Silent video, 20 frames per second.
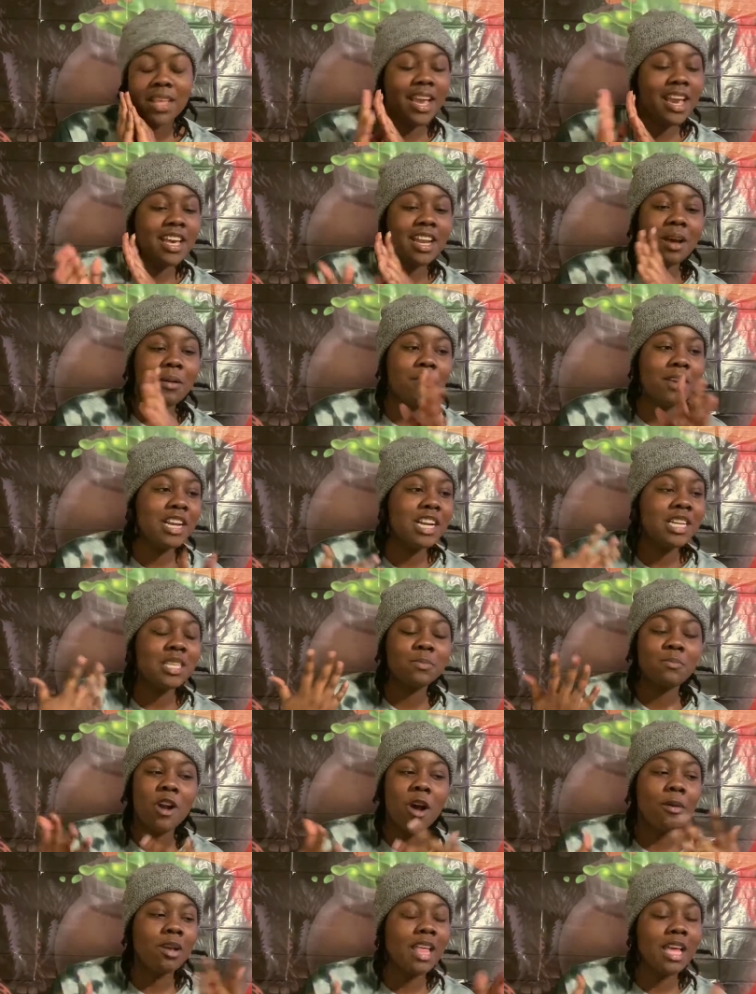and I'm and it's
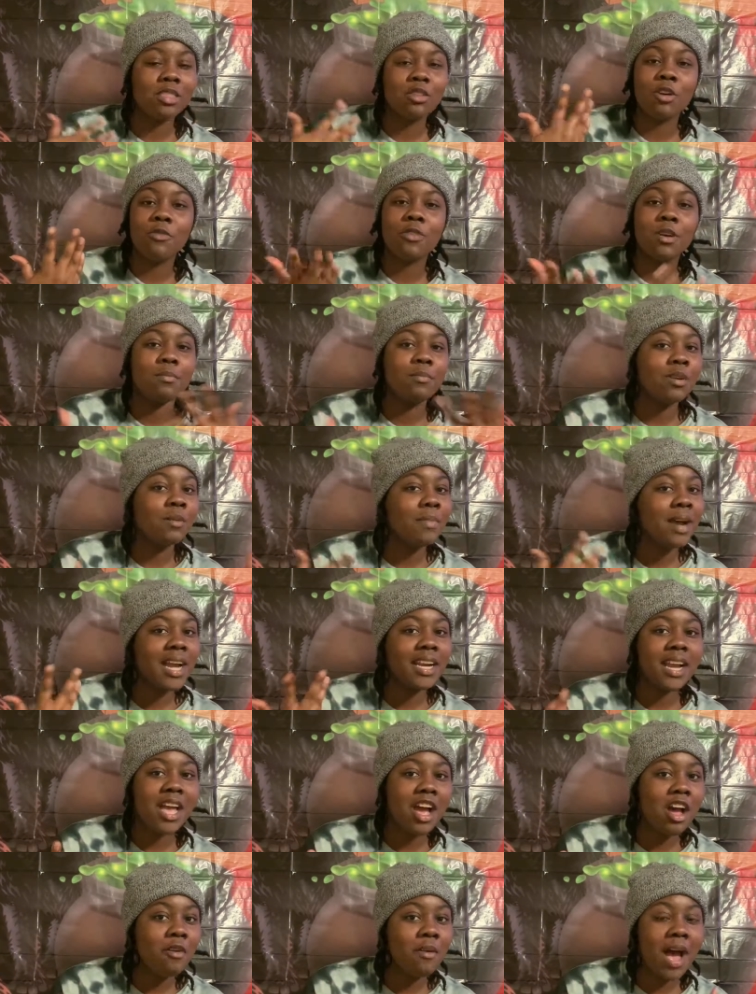probably like November by
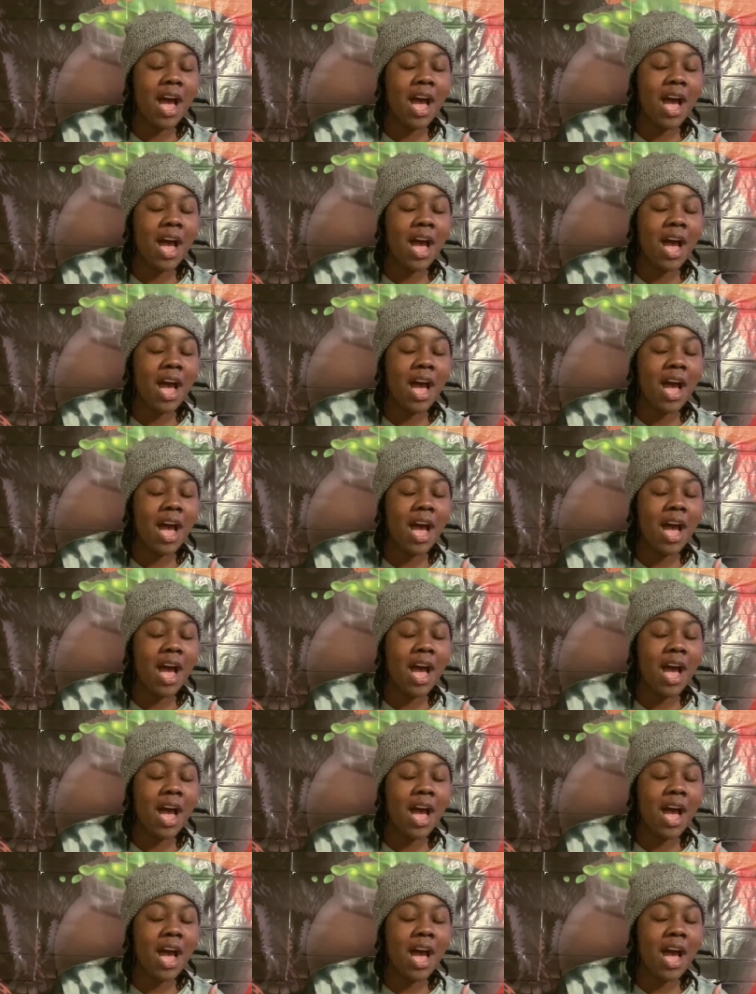now.